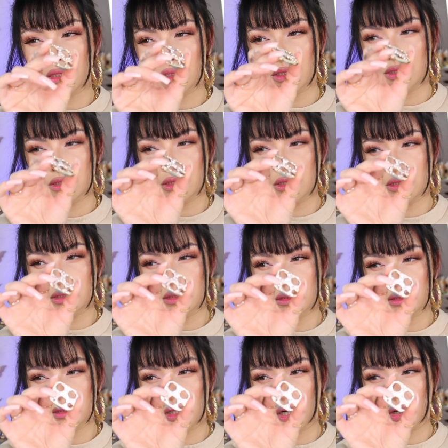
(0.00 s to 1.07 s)
This
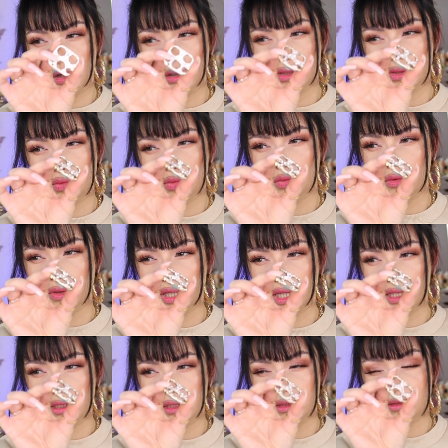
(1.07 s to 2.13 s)
is gold
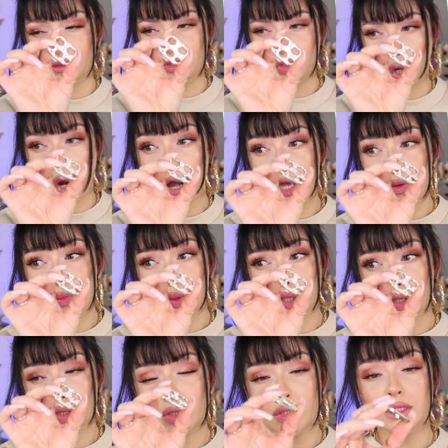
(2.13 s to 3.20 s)
with
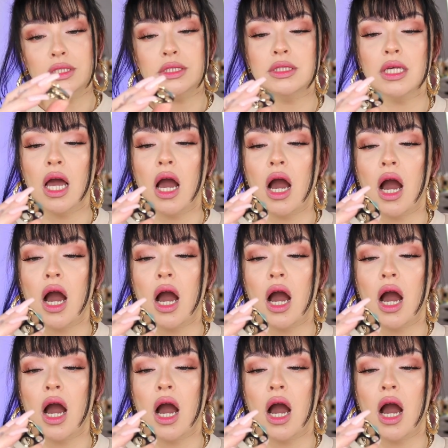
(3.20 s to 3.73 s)
diamonds.